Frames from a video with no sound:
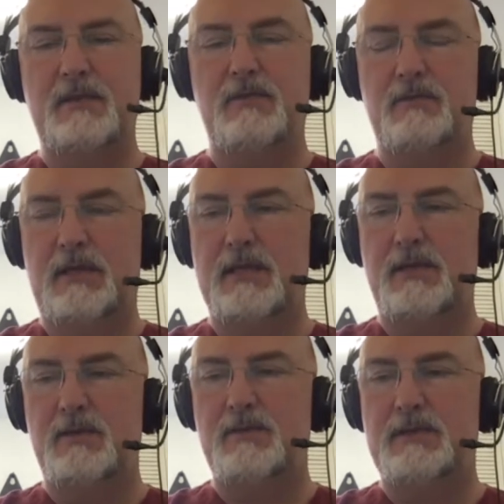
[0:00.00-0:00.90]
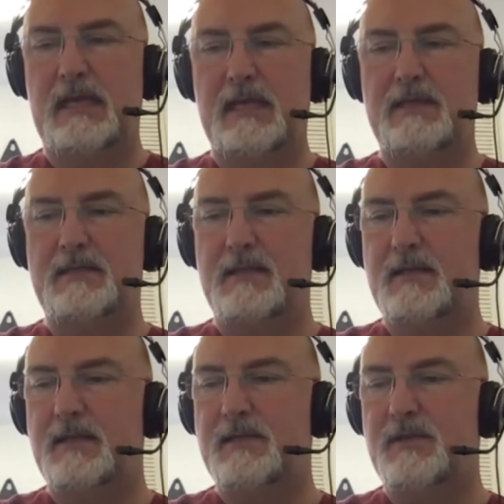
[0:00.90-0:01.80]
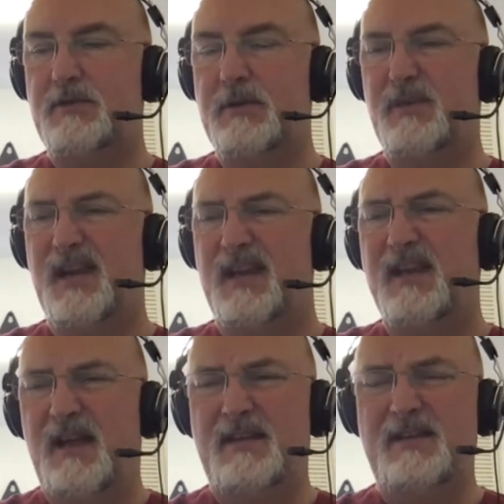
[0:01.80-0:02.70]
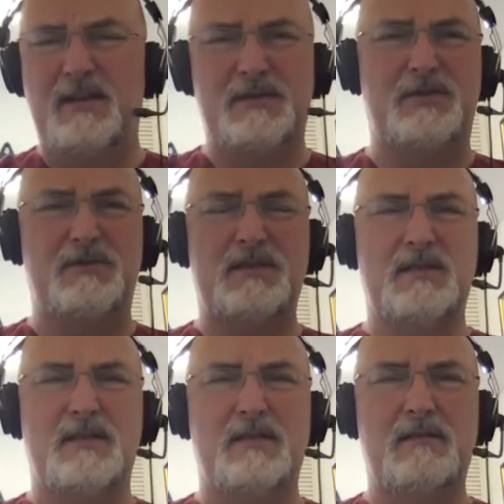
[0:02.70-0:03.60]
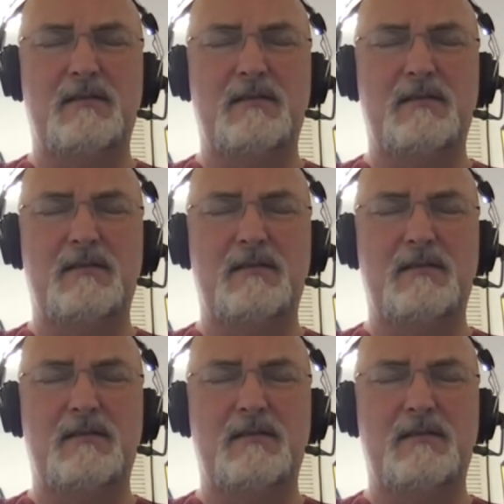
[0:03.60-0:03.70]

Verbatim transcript: you can use instantly to treat pain i think that was you wasn't it